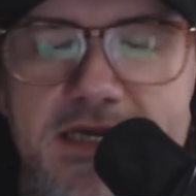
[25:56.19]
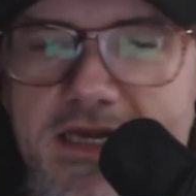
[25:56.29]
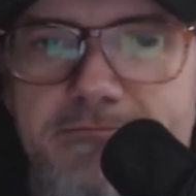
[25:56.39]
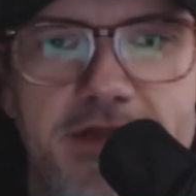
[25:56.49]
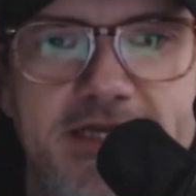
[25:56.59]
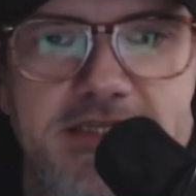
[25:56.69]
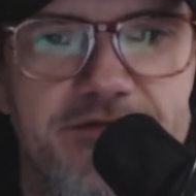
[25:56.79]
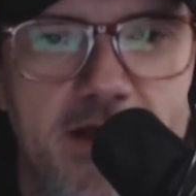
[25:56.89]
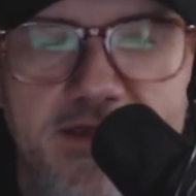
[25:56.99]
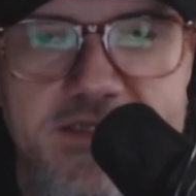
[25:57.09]
He plays a
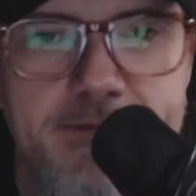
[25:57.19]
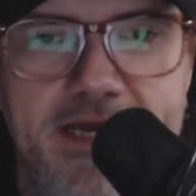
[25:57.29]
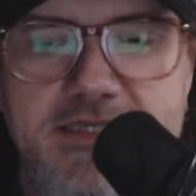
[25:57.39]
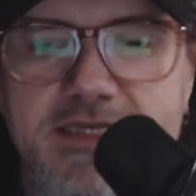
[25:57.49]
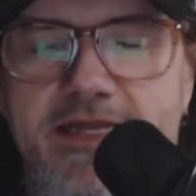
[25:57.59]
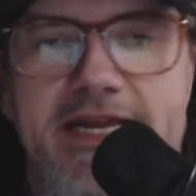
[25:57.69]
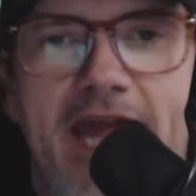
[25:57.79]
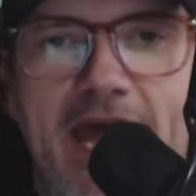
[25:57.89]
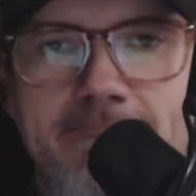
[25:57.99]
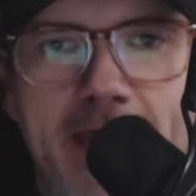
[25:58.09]
fretless bass, and then he
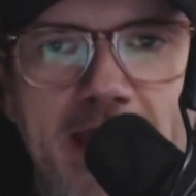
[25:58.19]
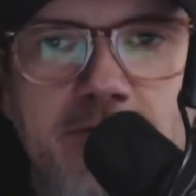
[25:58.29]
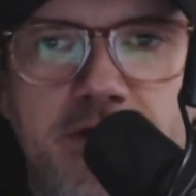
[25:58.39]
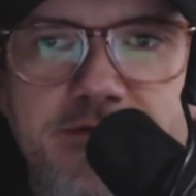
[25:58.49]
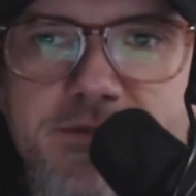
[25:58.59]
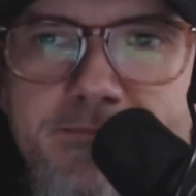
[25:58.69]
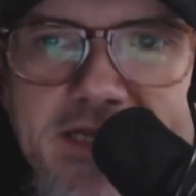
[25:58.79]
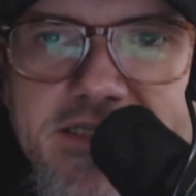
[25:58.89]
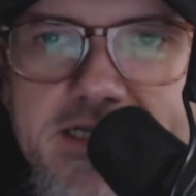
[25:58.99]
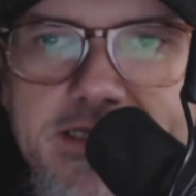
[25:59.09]
had a band where he was
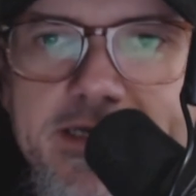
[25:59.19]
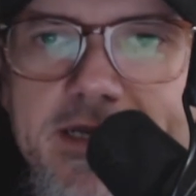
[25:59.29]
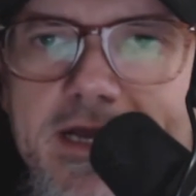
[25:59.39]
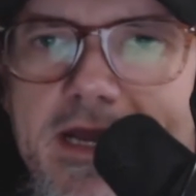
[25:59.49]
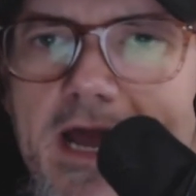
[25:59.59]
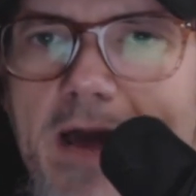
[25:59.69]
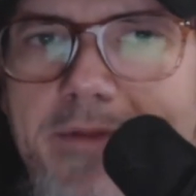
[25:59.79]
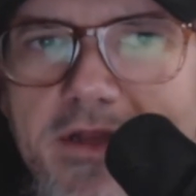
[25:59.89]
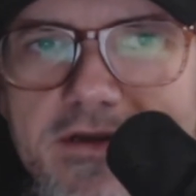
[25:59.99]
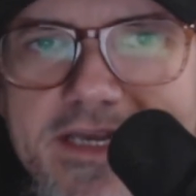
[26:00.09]
basically, I'm
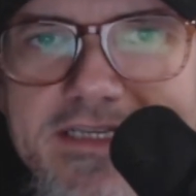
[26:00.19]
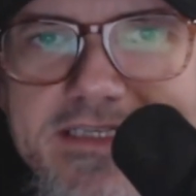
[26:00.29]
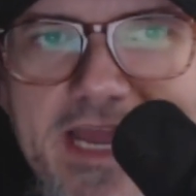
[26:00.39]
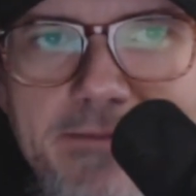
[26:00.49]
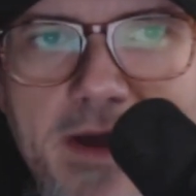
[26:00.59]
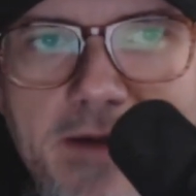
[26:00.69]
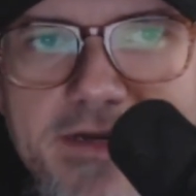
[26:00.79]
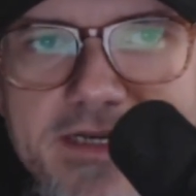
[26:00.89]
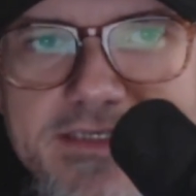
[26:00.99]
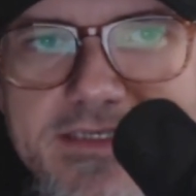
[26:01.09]
going to look his name up
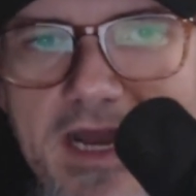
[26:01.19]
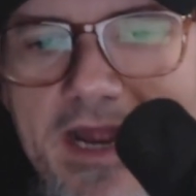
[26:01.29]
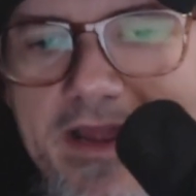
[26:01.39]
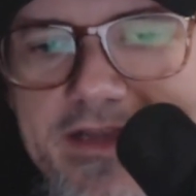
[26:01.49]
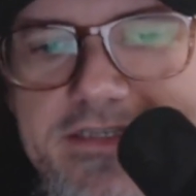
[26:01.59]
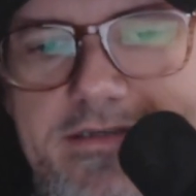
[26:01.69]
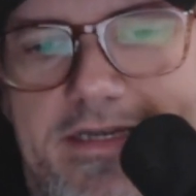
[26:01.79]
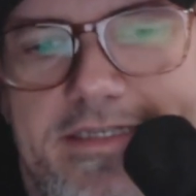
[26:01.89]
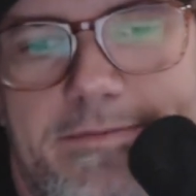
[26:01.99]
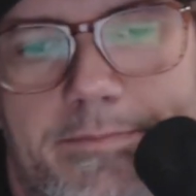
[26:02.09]
because
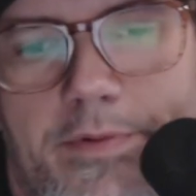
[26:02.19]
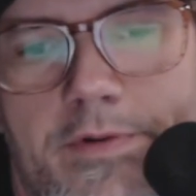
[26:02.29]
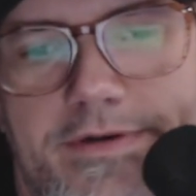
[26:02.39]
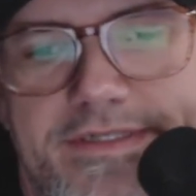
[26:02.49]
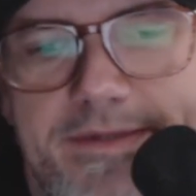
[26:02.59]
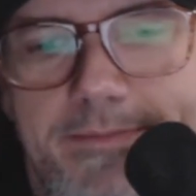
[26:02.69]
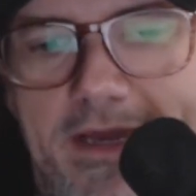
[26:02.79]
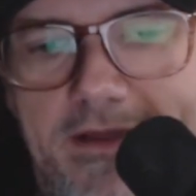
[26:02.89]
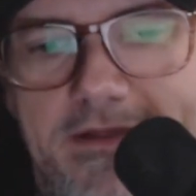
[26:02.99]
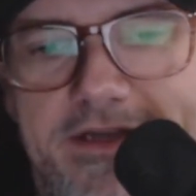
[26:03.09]
it's important to
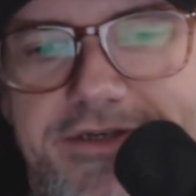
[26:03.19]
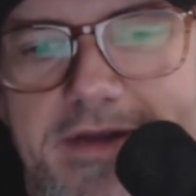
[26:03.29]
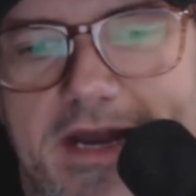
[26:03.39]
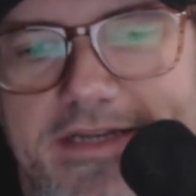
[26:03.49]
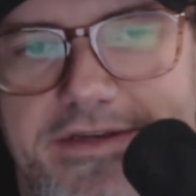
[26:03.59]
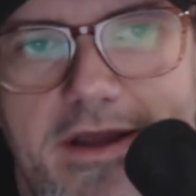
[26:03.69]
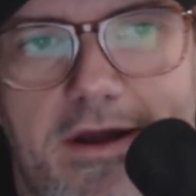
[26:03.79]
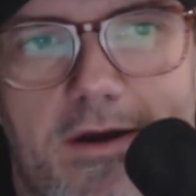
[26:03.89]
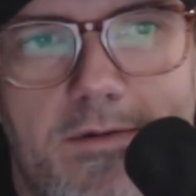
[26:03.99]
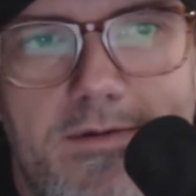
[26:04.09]
me that you guys know